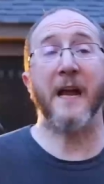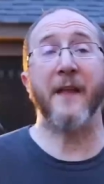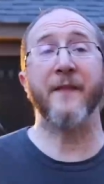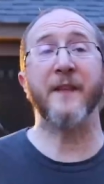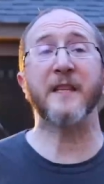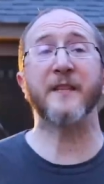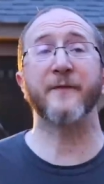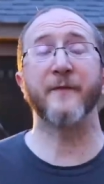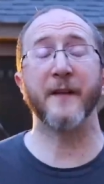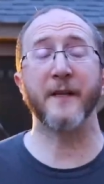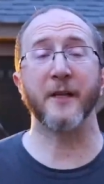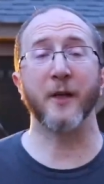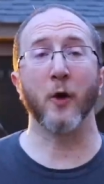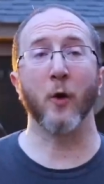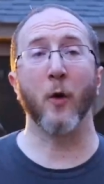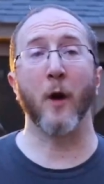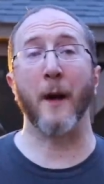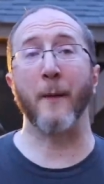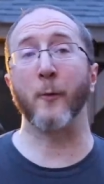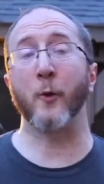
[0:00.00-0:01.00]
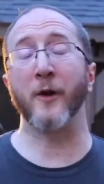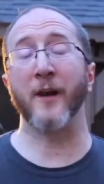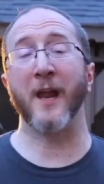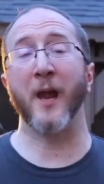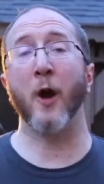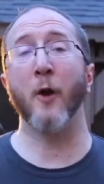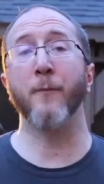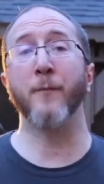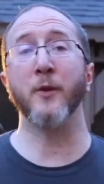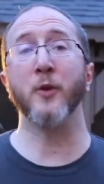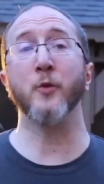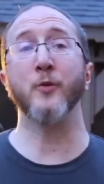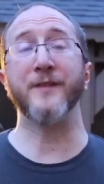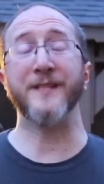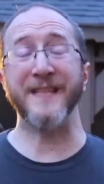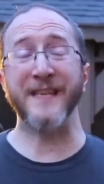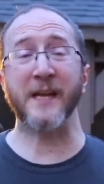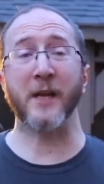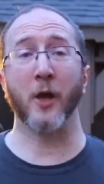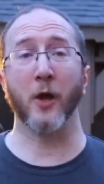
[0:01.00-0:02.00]
In this video, I'm going to help you
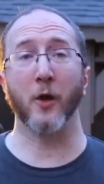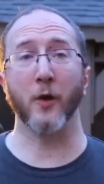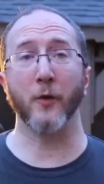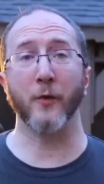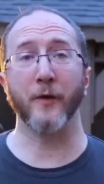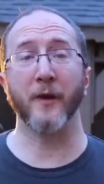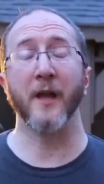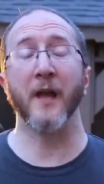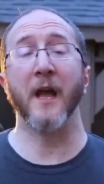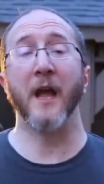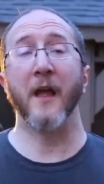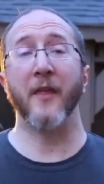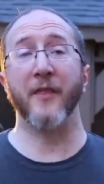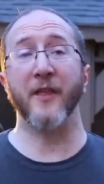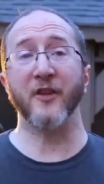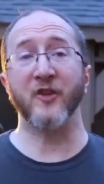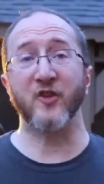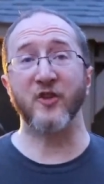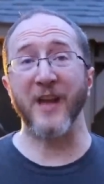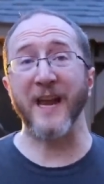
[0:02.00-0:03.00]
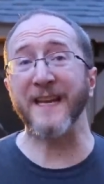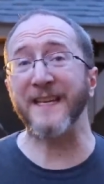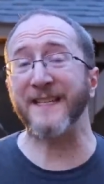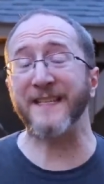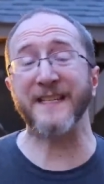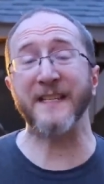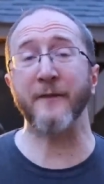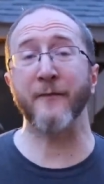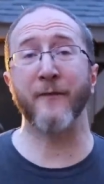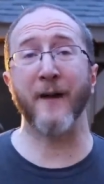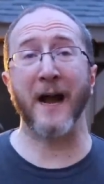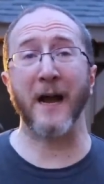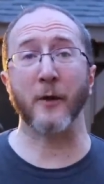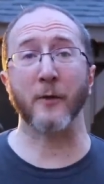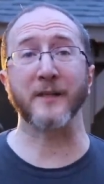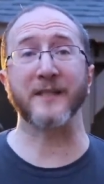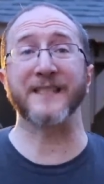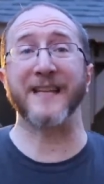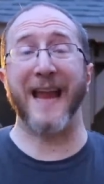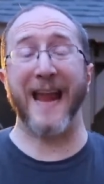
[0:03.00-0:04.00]
decode the JC
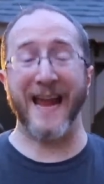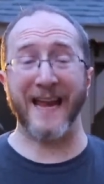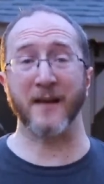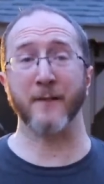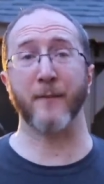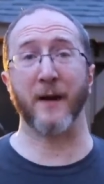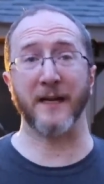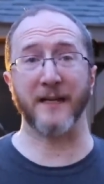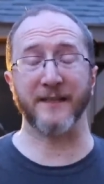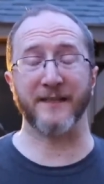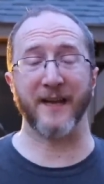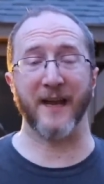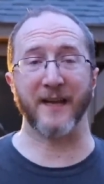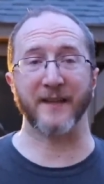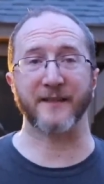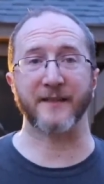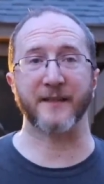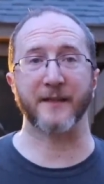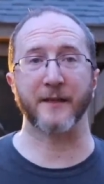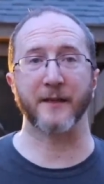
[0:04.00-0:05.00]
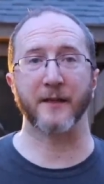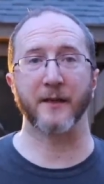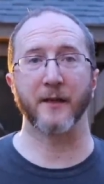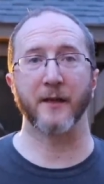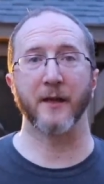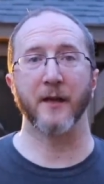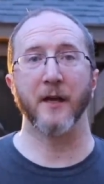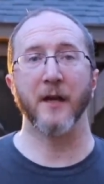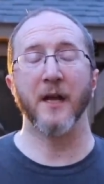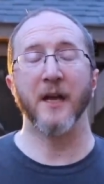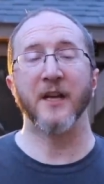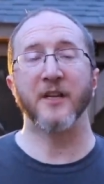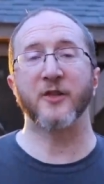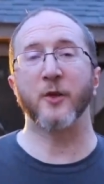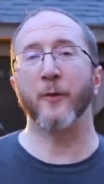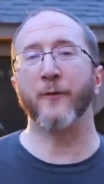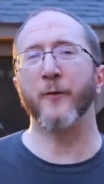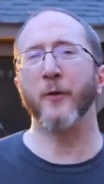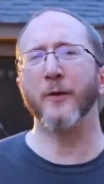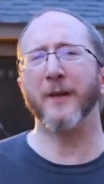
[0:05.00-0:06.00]
virus antibody test.
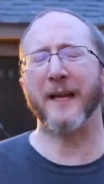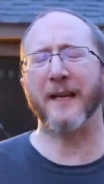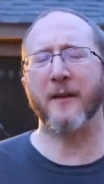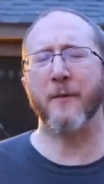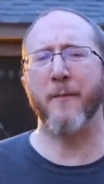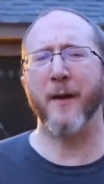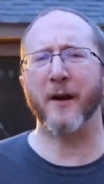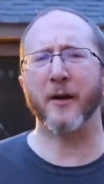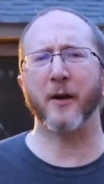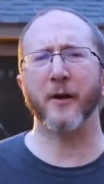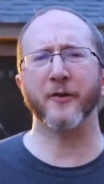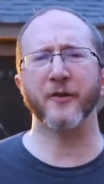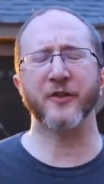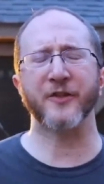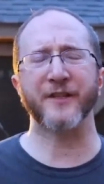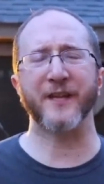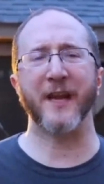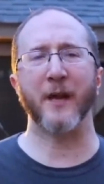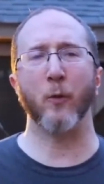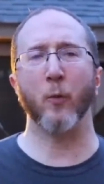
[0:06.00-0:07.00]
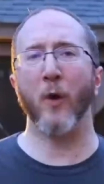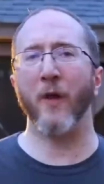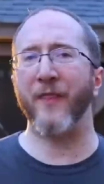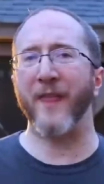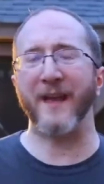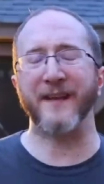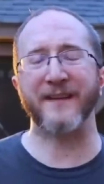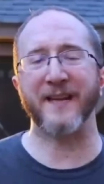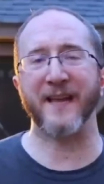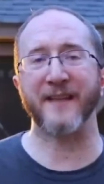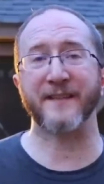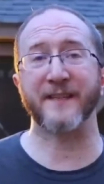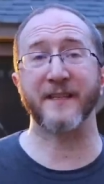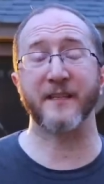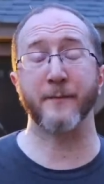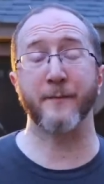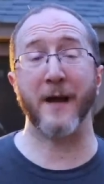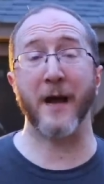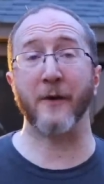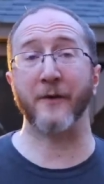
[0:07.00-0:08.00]
So if you'd like to better understand what that test
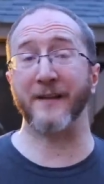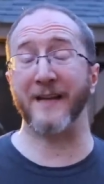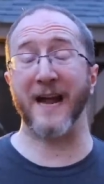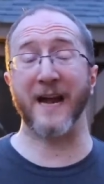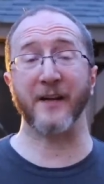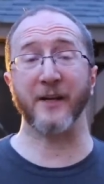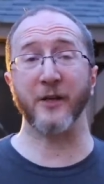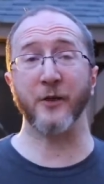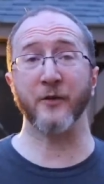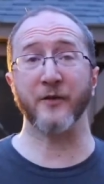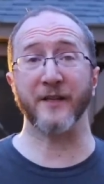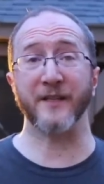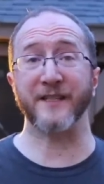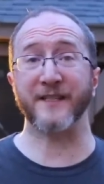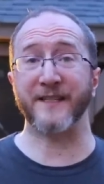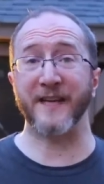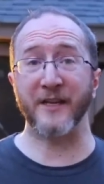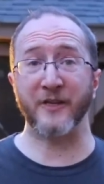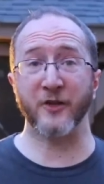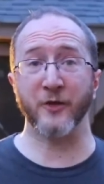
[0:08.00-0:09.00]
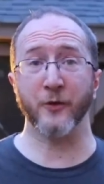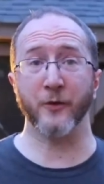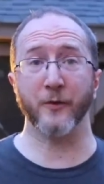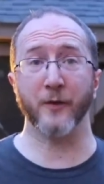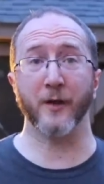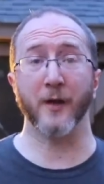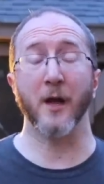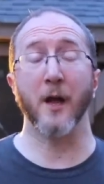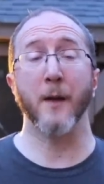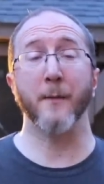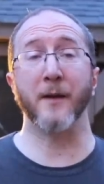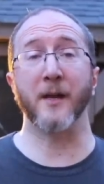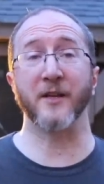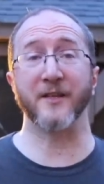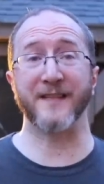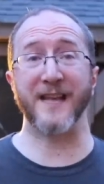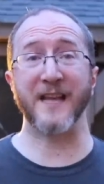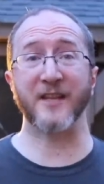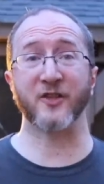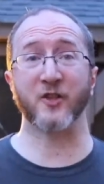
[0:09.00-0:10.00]
is about and how to use it, stay tuned,
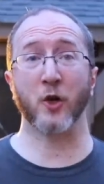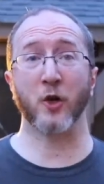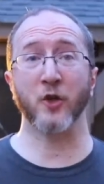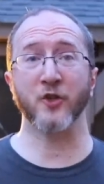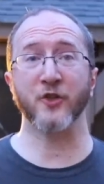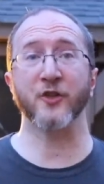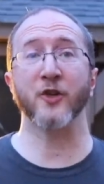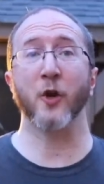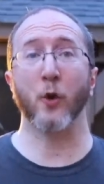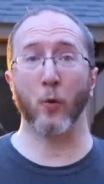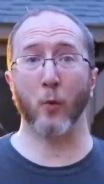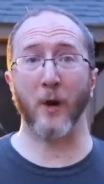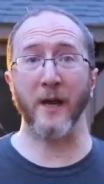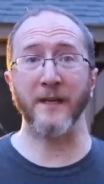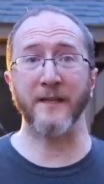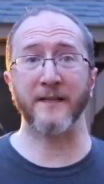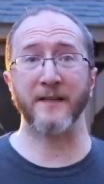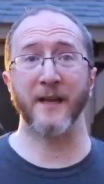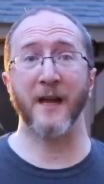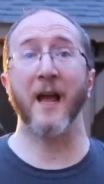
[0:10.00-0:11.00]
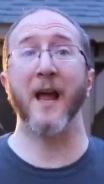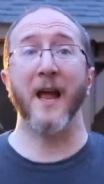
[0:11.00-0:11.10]
because that starts right